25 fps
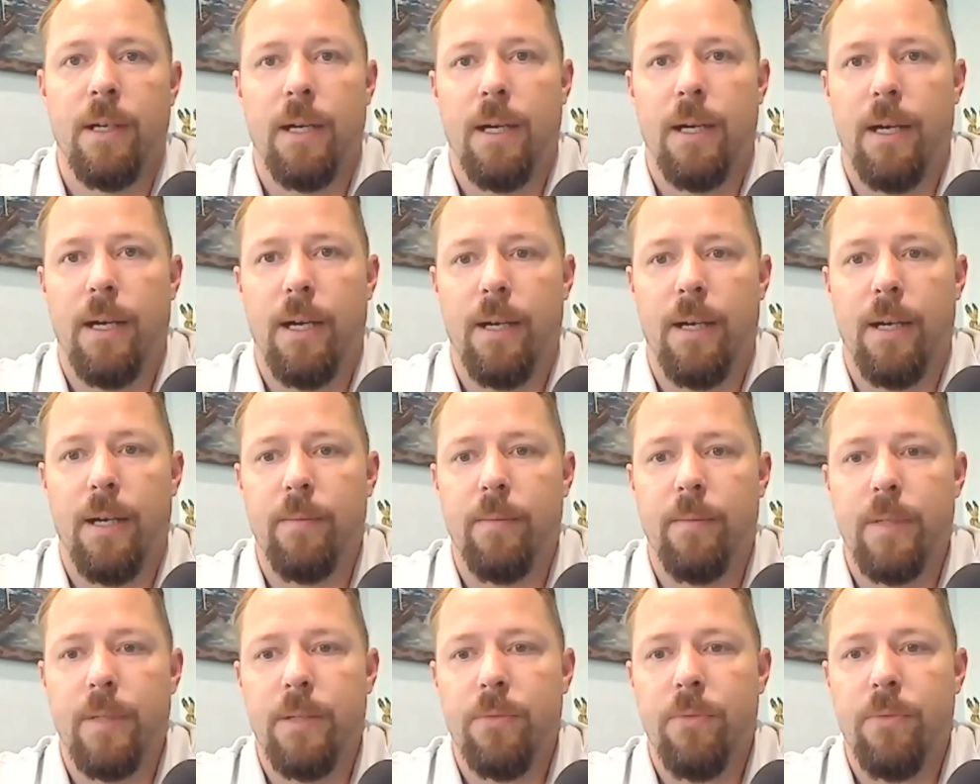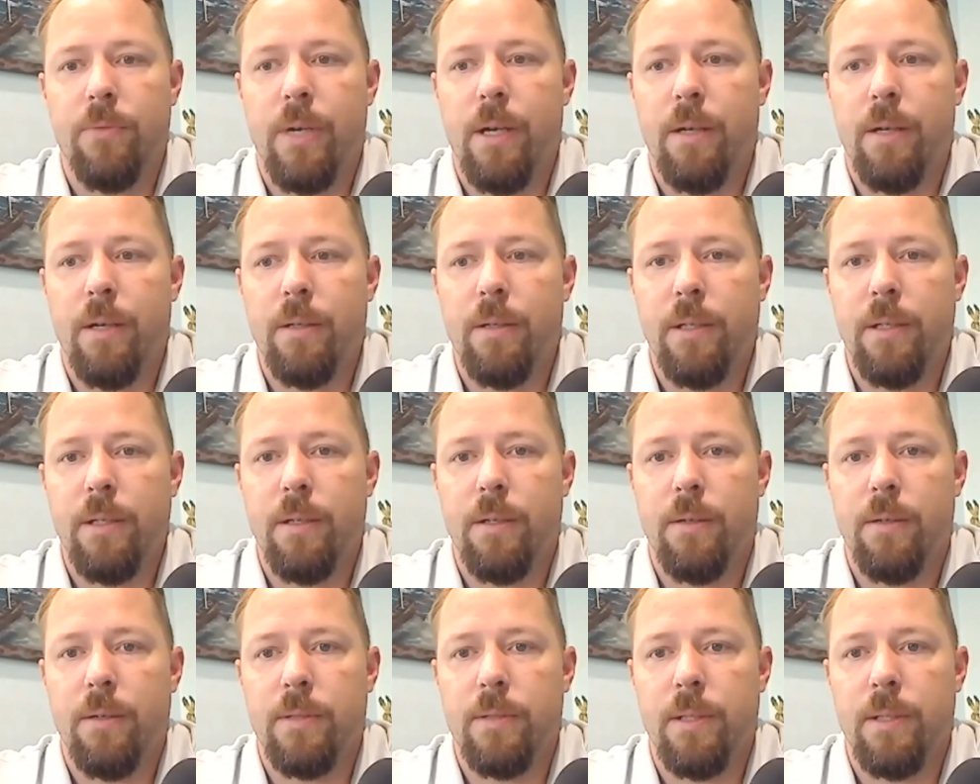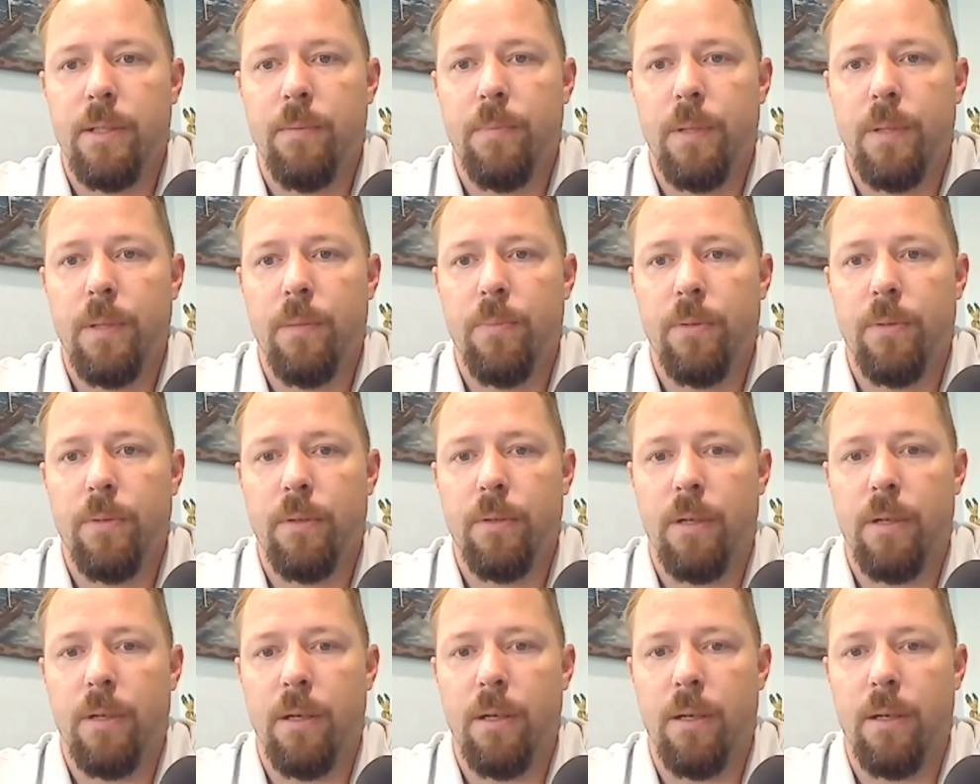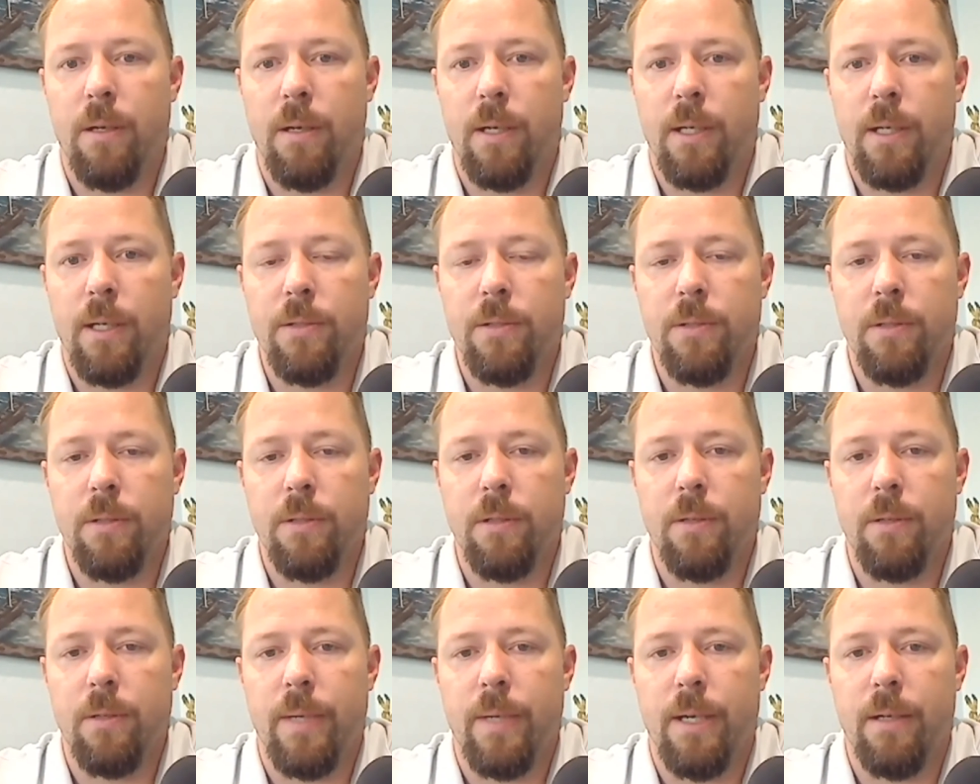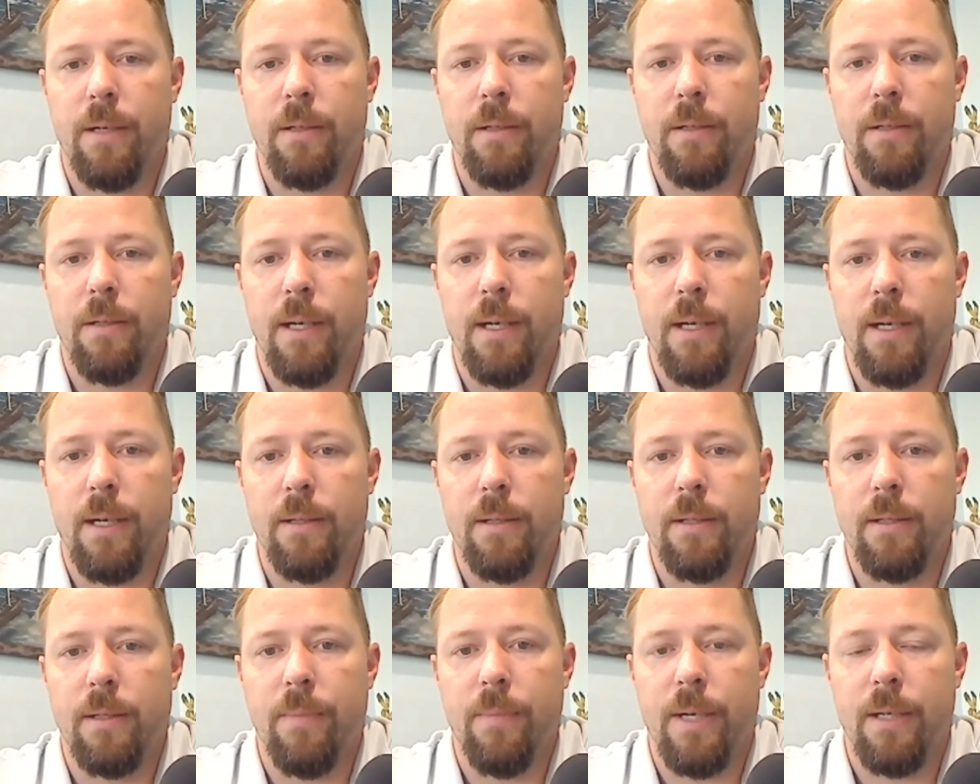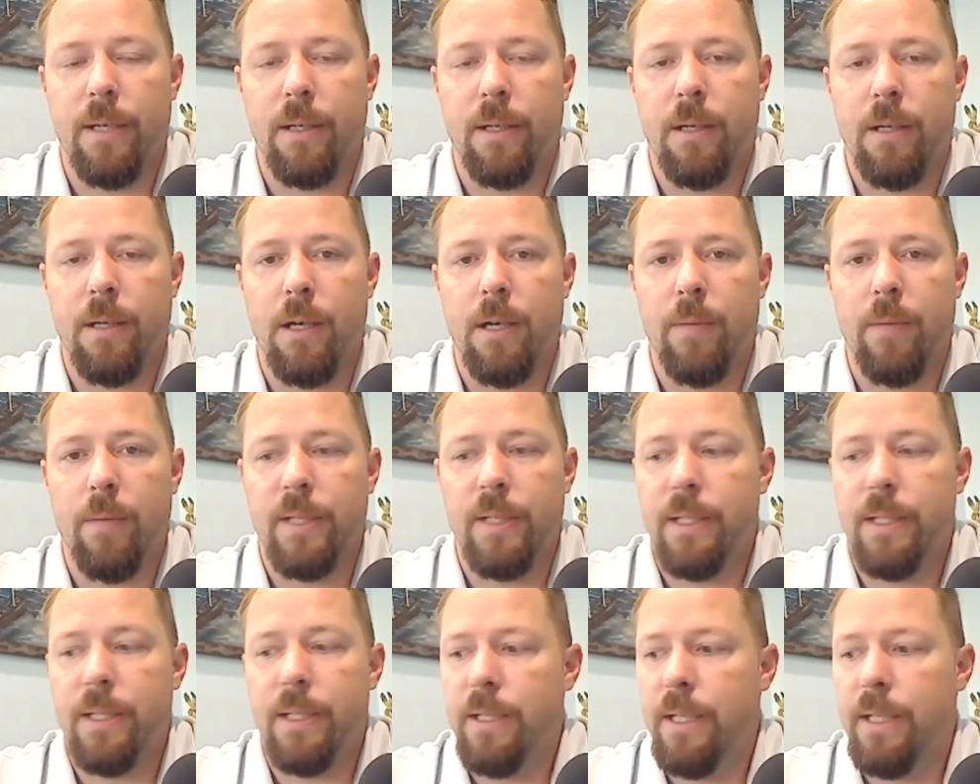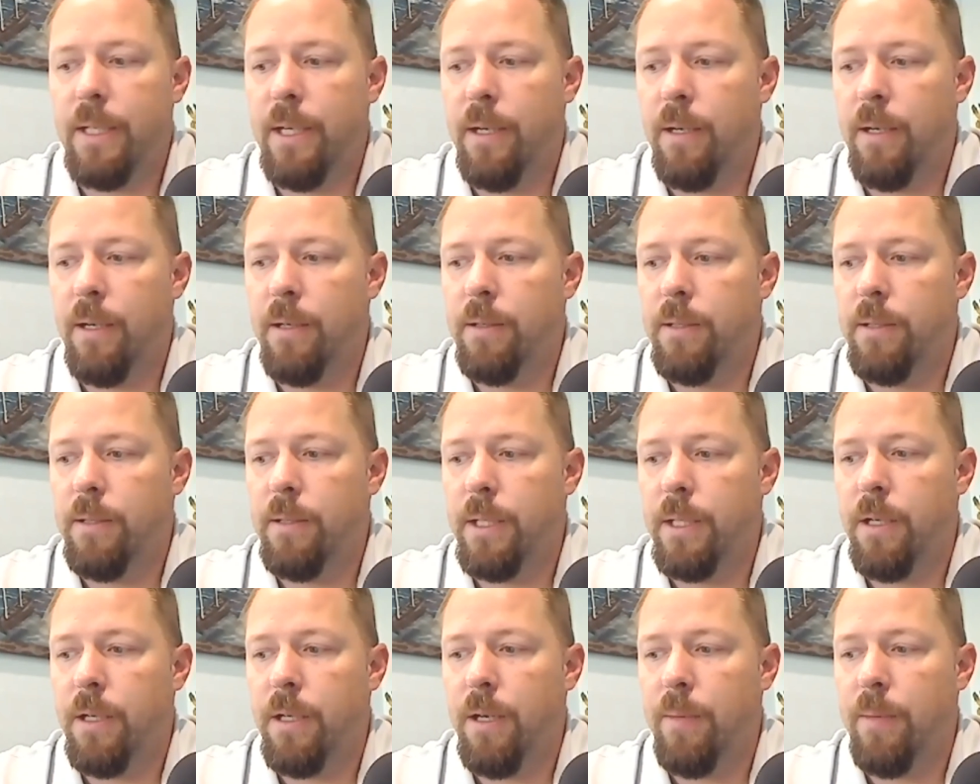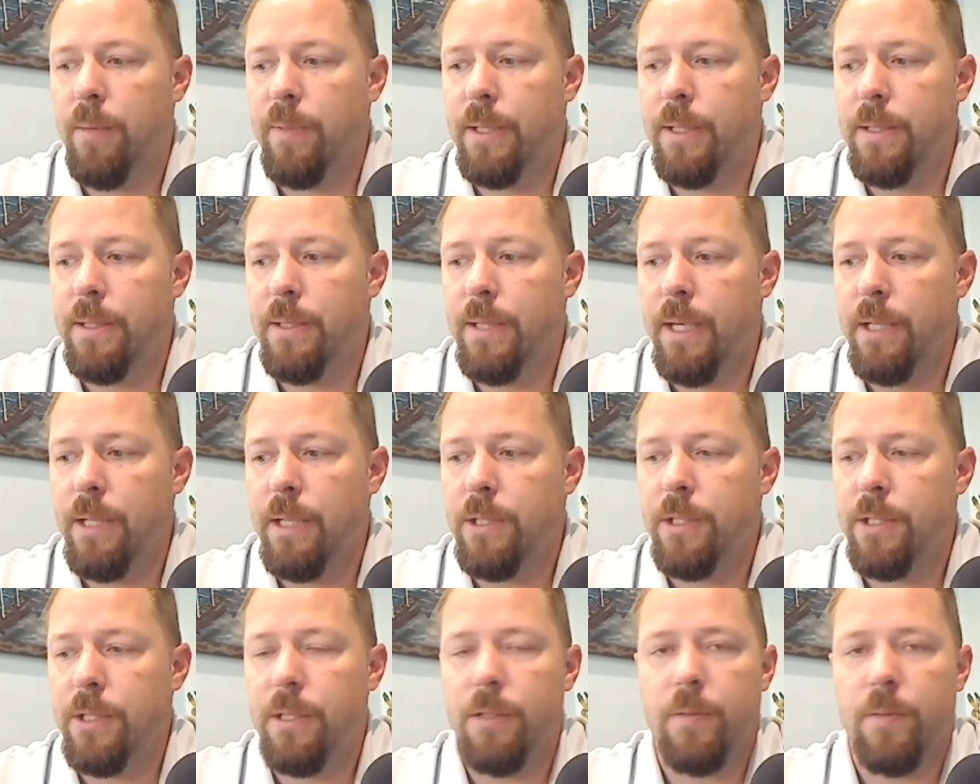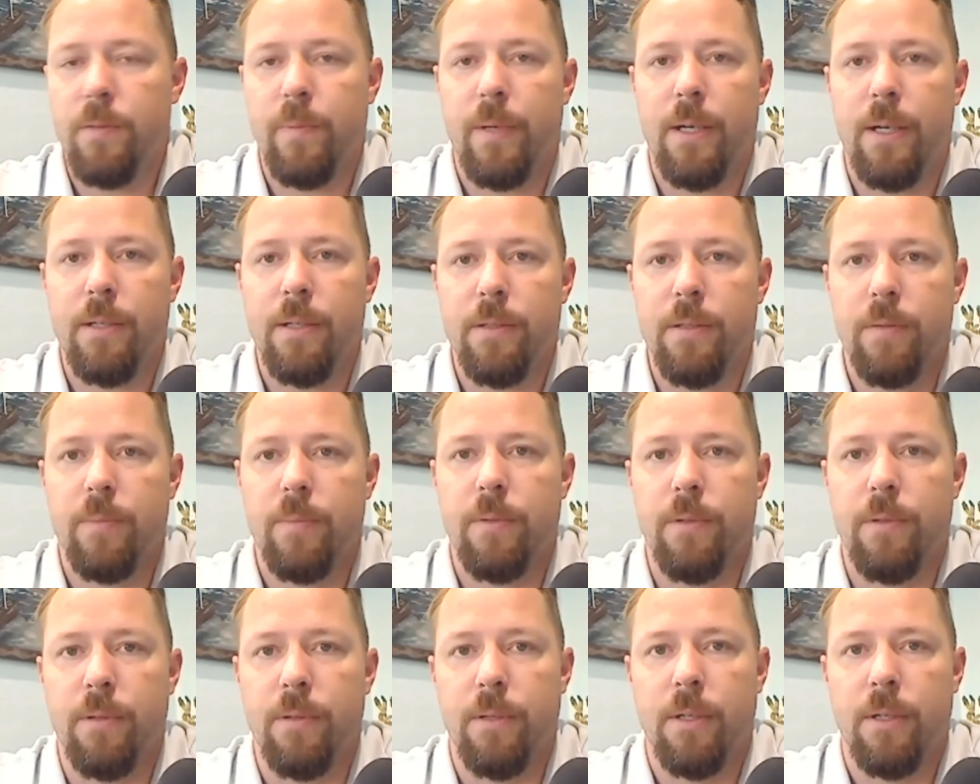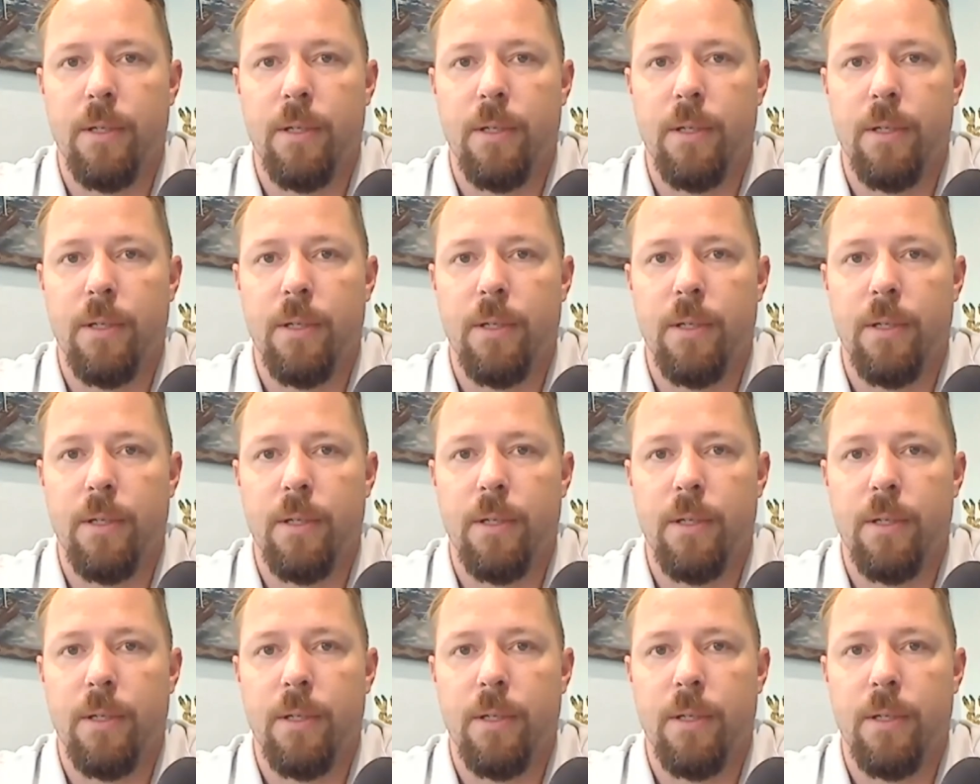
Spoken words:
As well, some people are concerned about the amount of carbon in the air. Decarbonization is possible